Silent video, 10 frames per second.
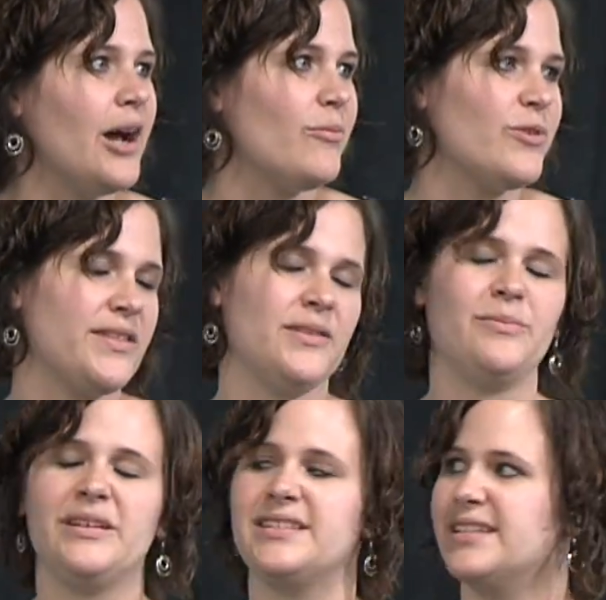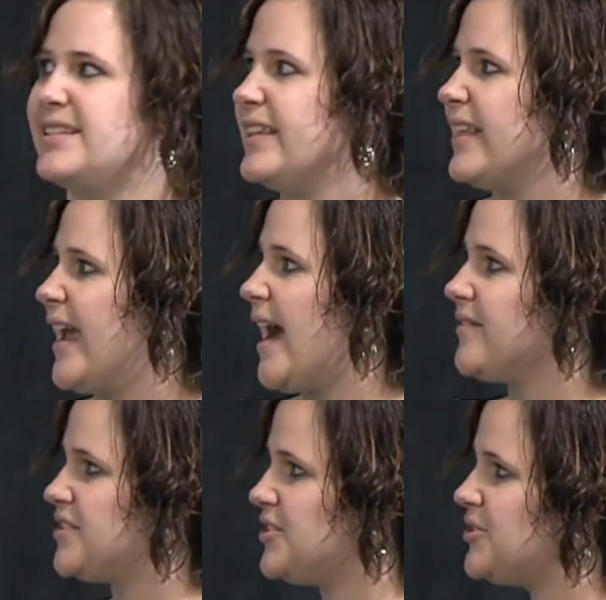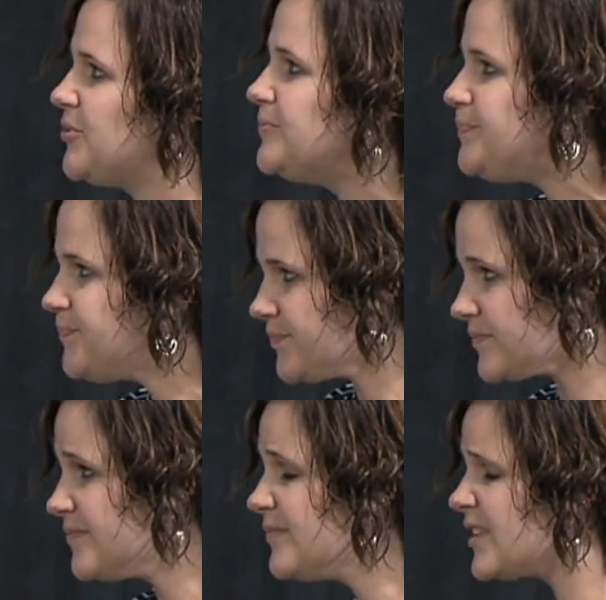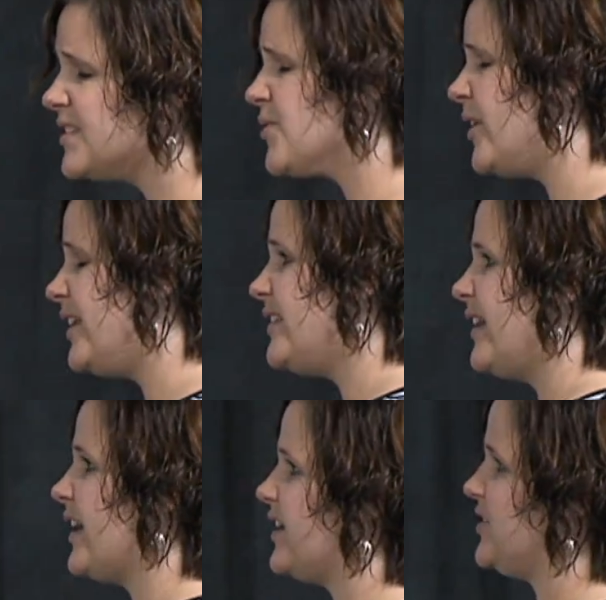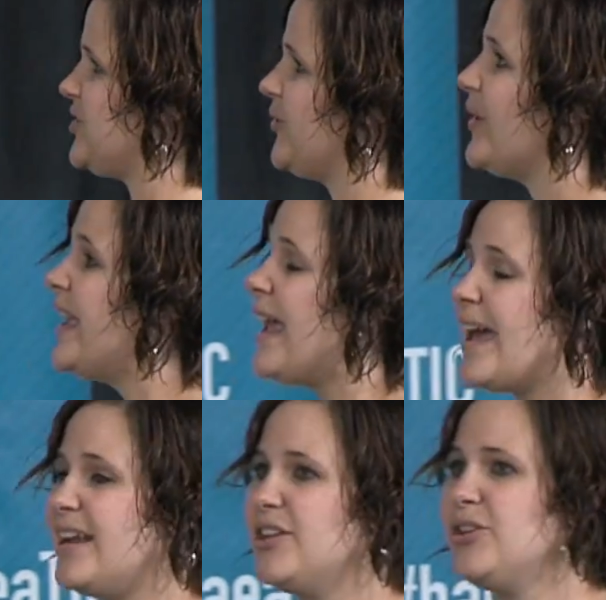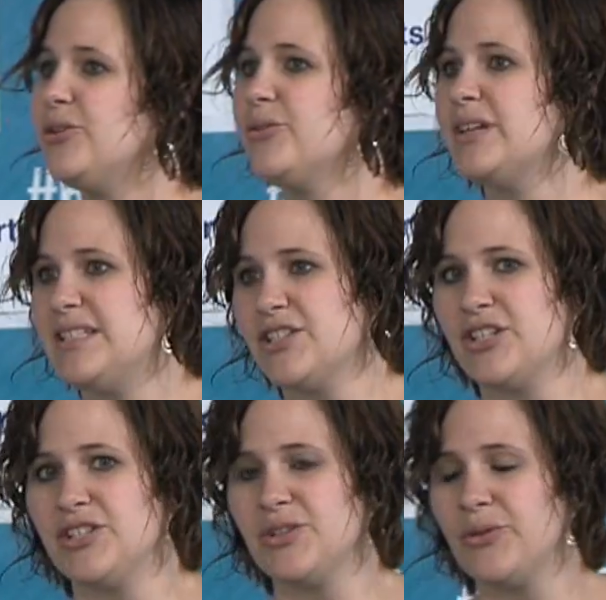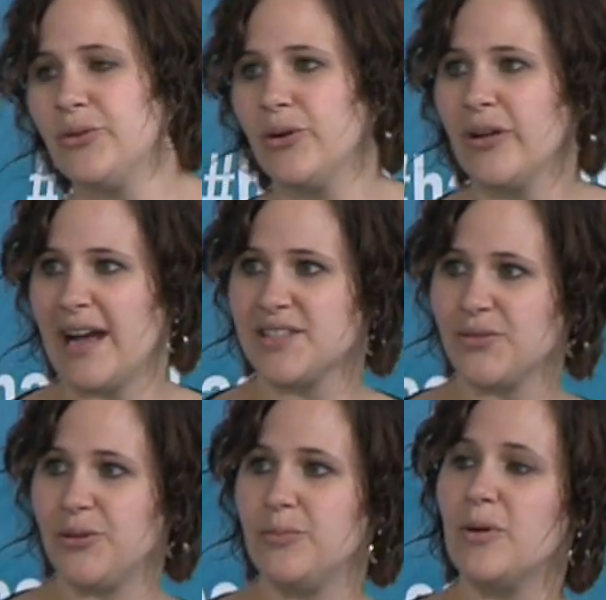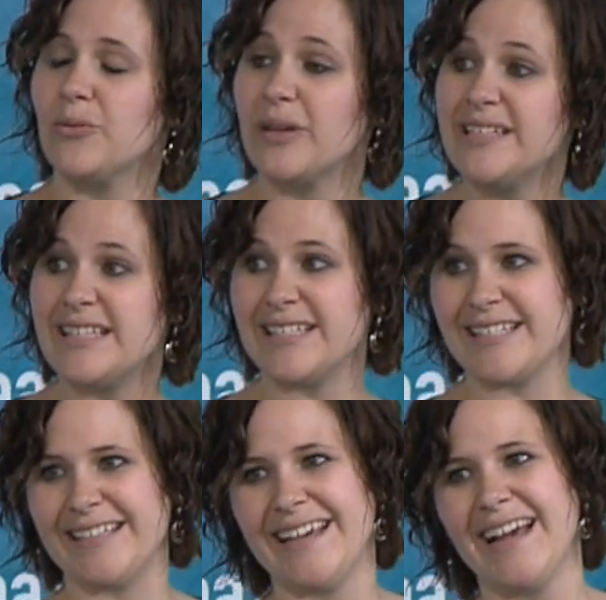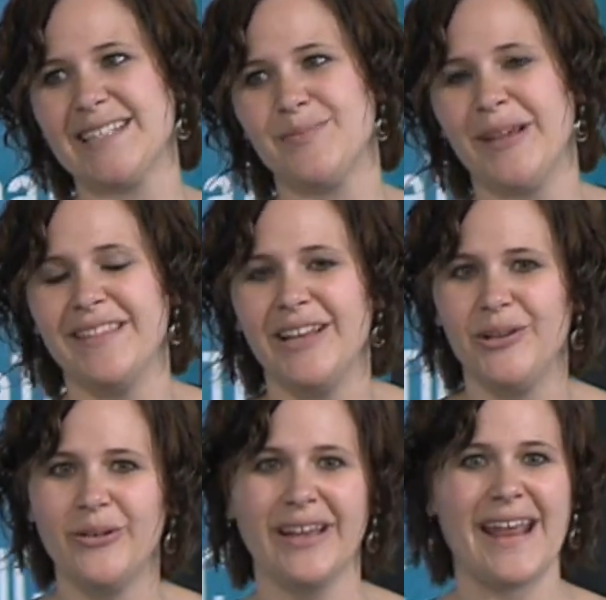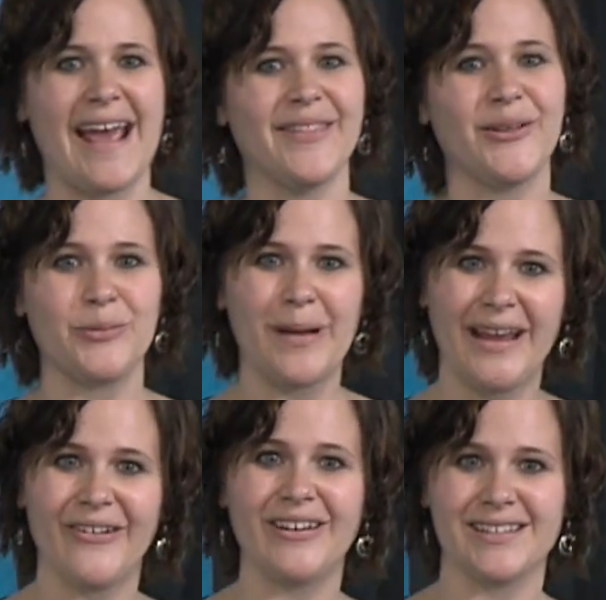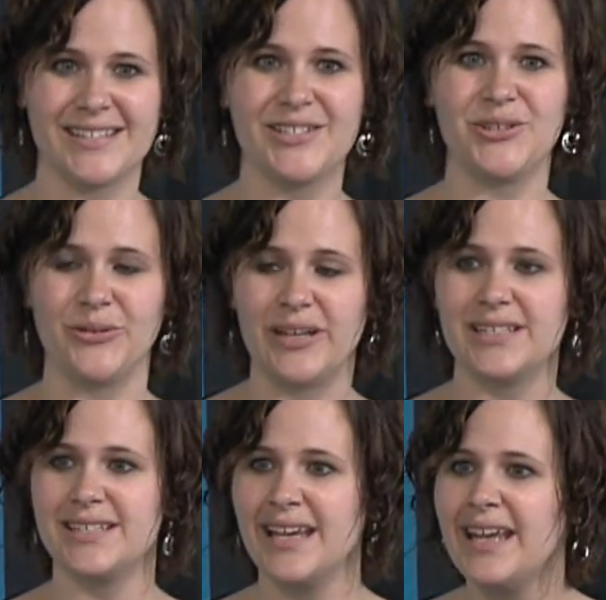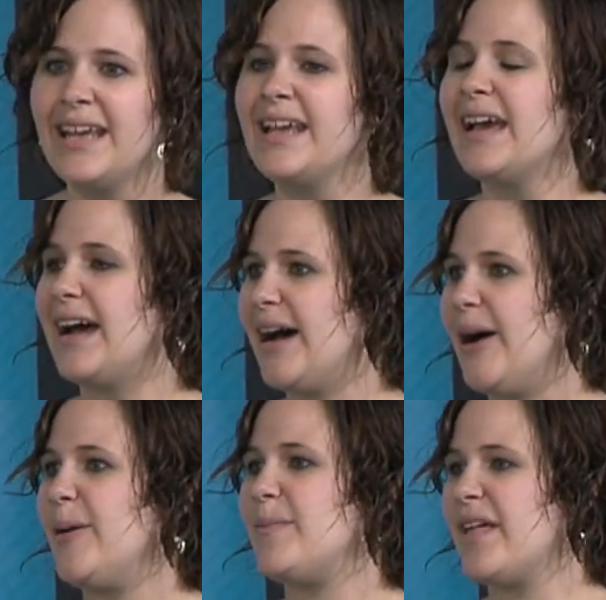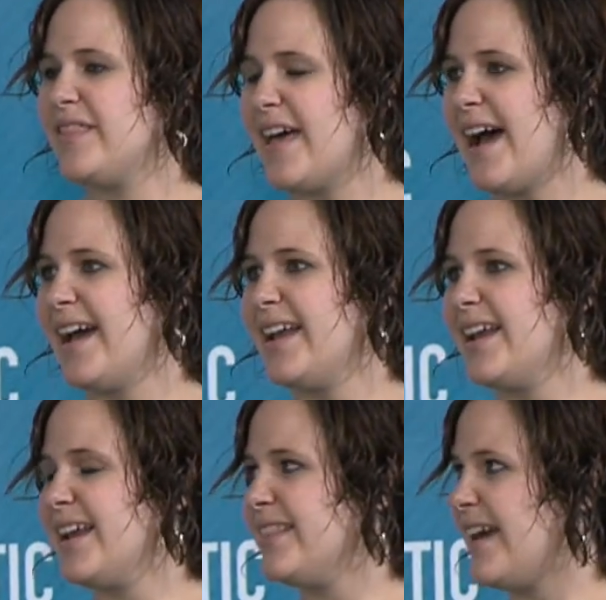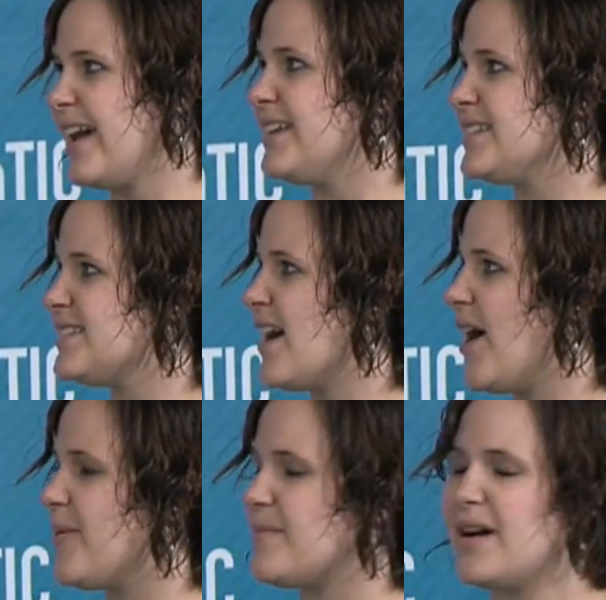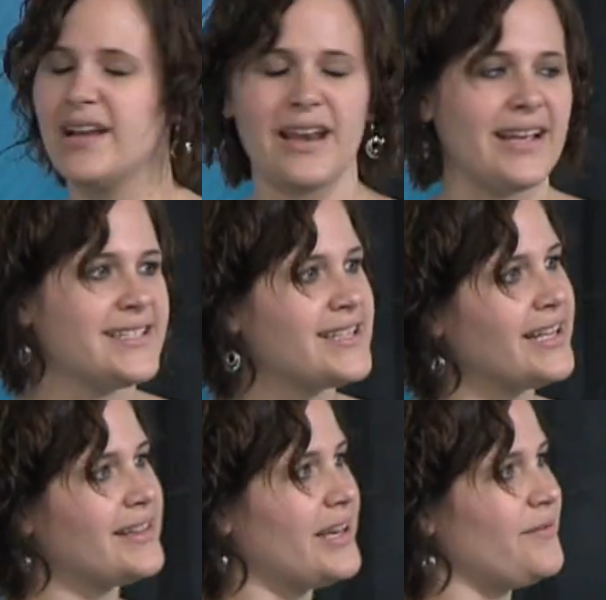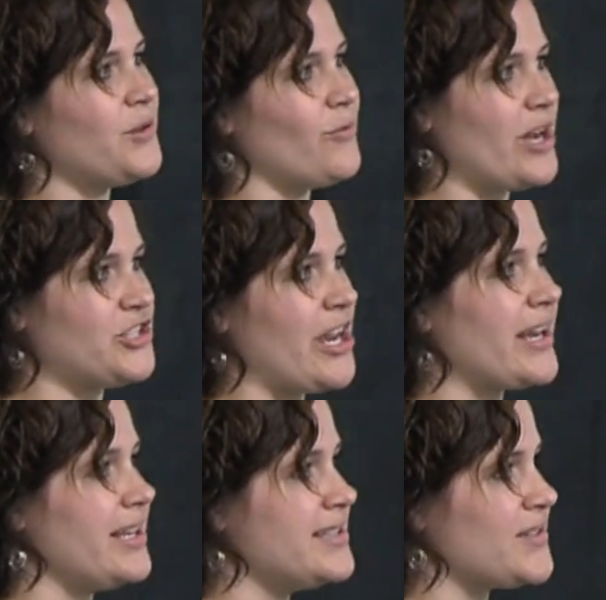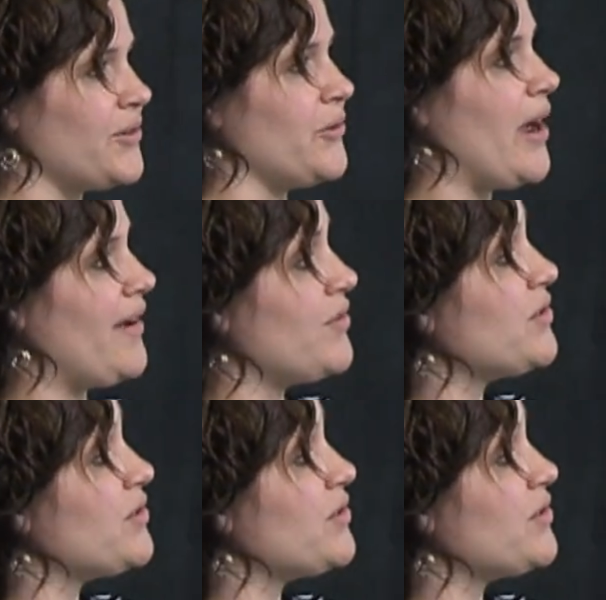with the pieces that they have to do. So anything I can do. And a new addition to Google Classroom recently has been that you can add their parents to it. That is a nice thing, that if you want check-ins or you have